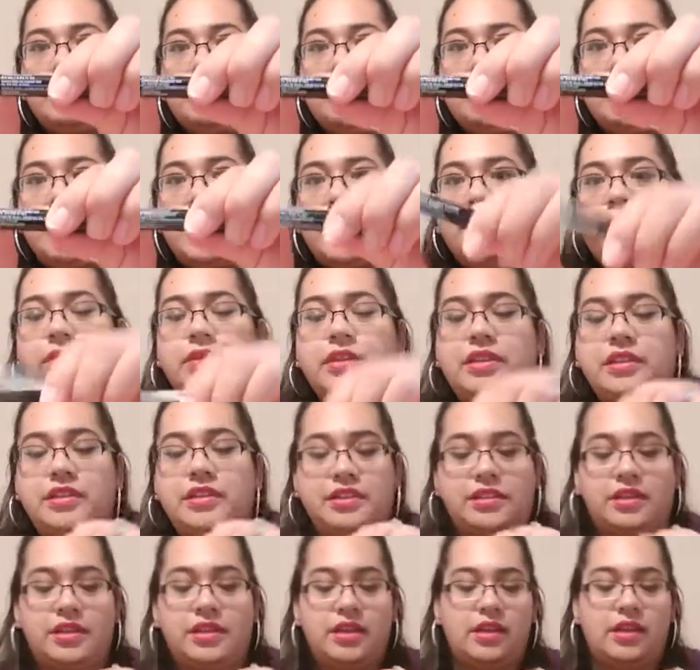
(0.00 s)
so you can't really
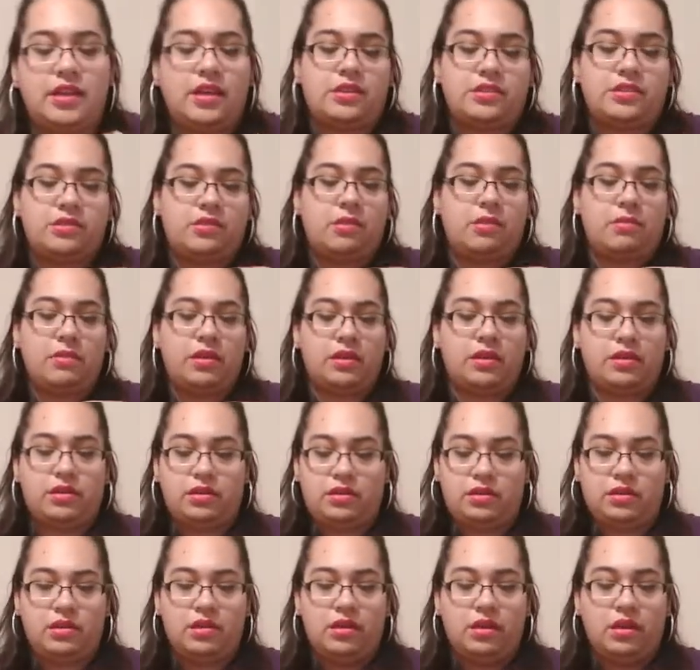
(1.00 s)
see it. So I'm
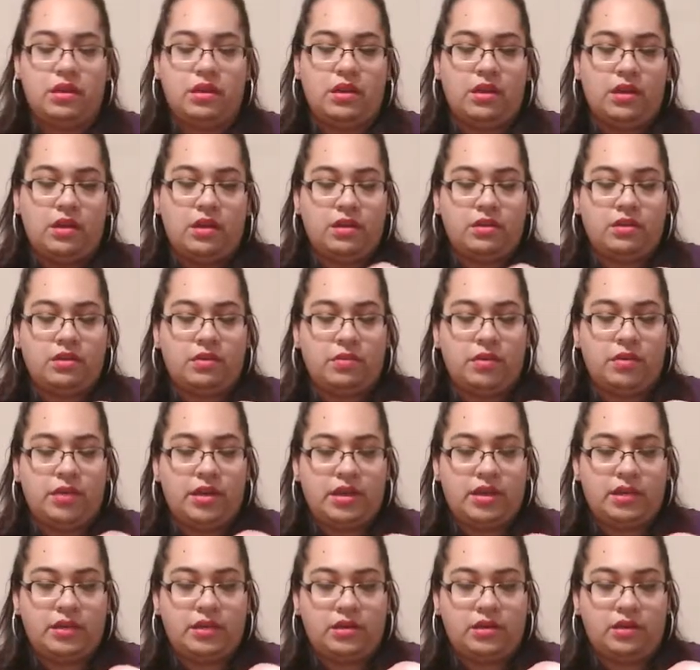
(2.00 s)
gonna go
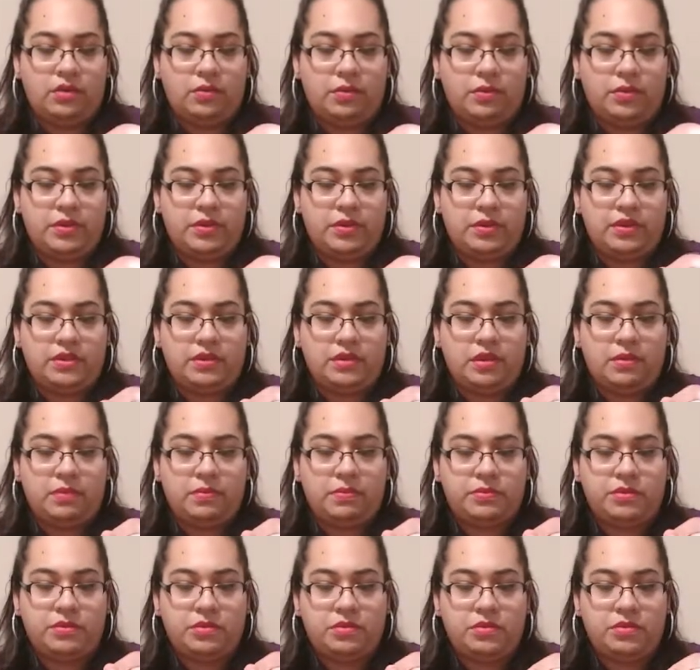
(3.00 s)
ahead and open this
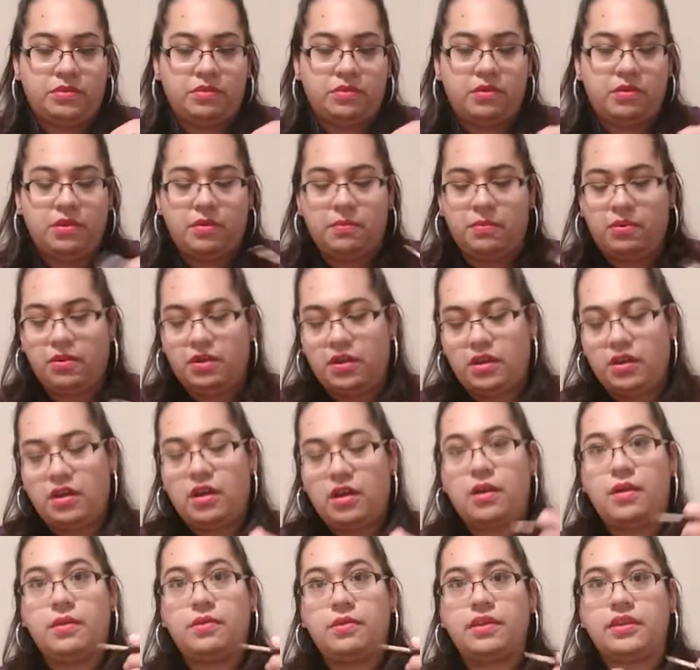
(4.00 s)
up too and put it
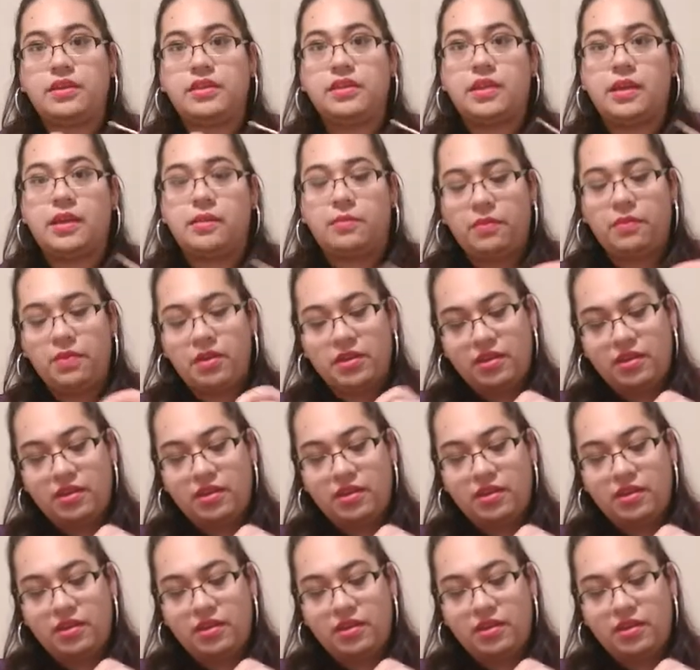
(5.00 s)
on the same